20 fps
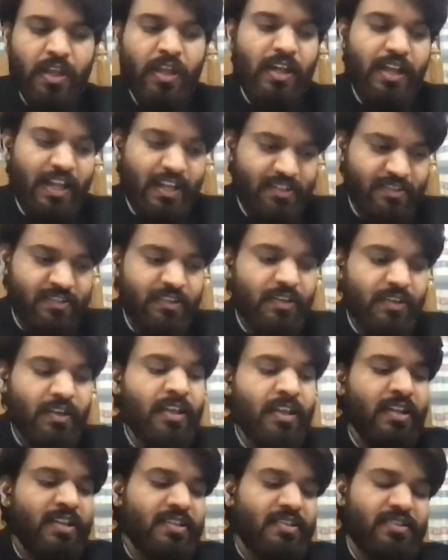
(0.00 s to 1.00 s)
As in,
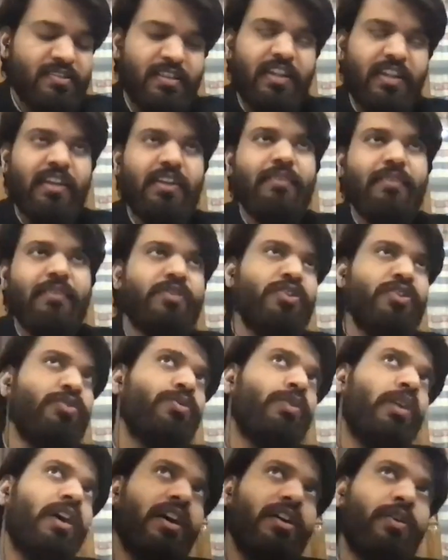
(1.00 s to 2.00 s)
say
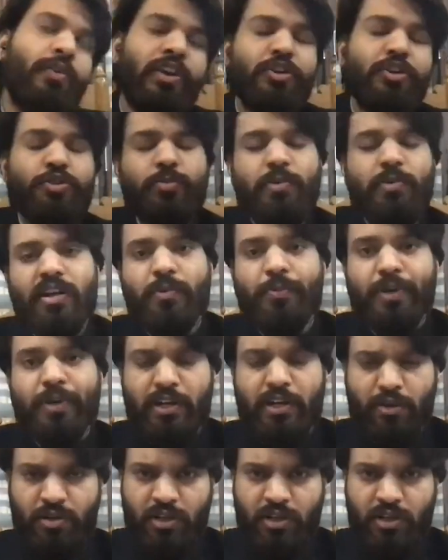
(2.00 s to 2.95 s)
you are going to make a particular